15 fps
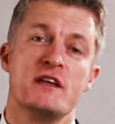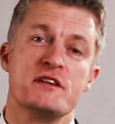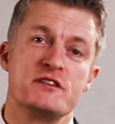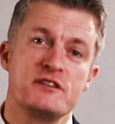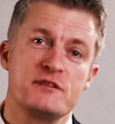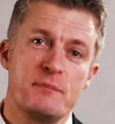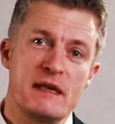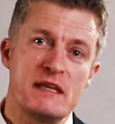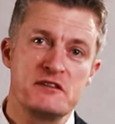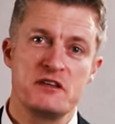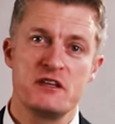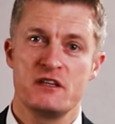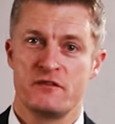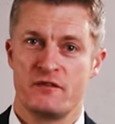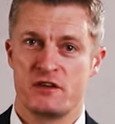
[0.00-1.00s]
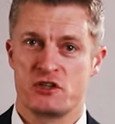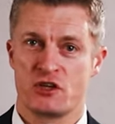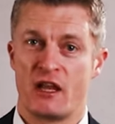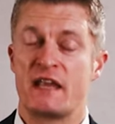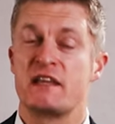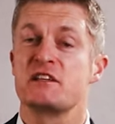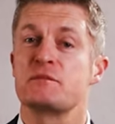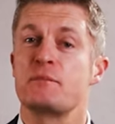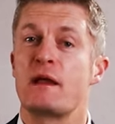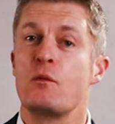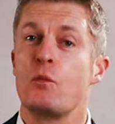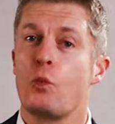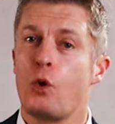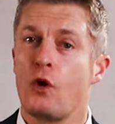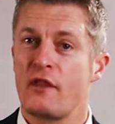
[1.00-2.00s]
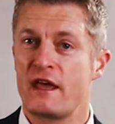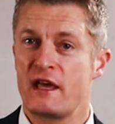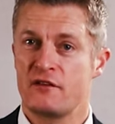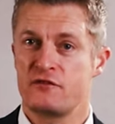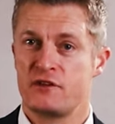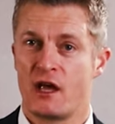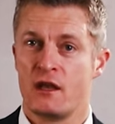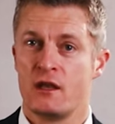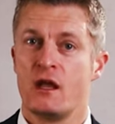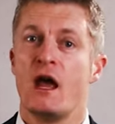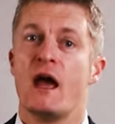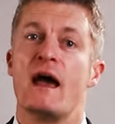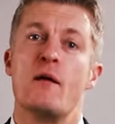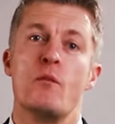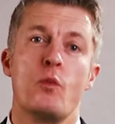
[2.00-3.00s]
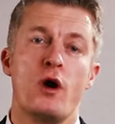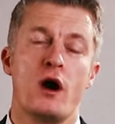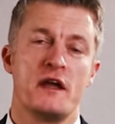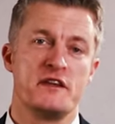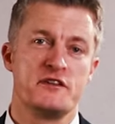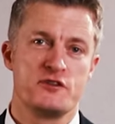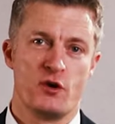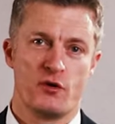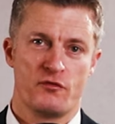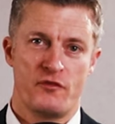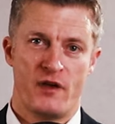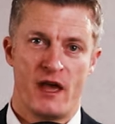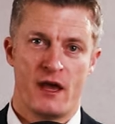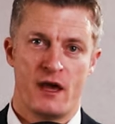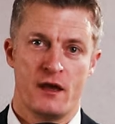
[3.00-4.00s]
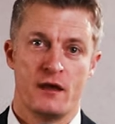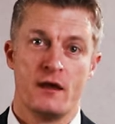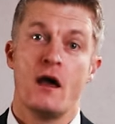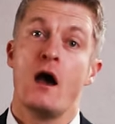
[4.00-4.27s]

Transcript: speak to the individual and explain what they have done and why it is not fair.